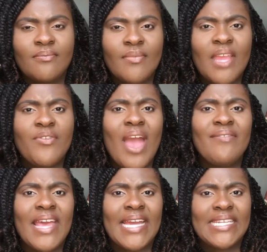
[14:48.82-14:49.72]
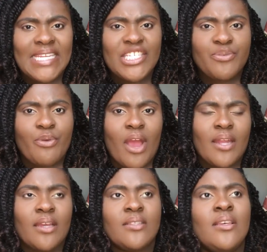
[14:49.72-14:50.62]
if you have like a niche
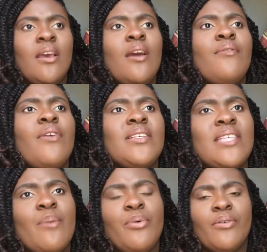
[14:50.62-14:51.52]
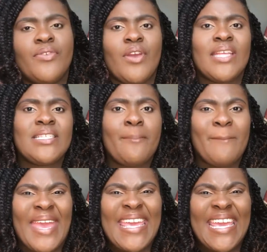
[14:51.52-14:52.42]
product. For example, if you're into
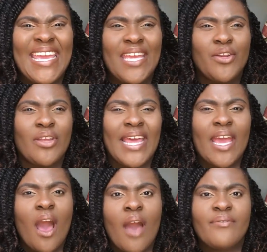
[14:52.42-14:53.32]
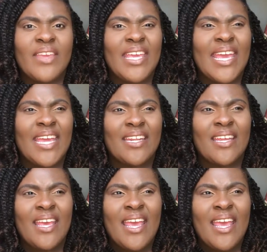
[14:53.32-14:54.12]
baking or like coffee and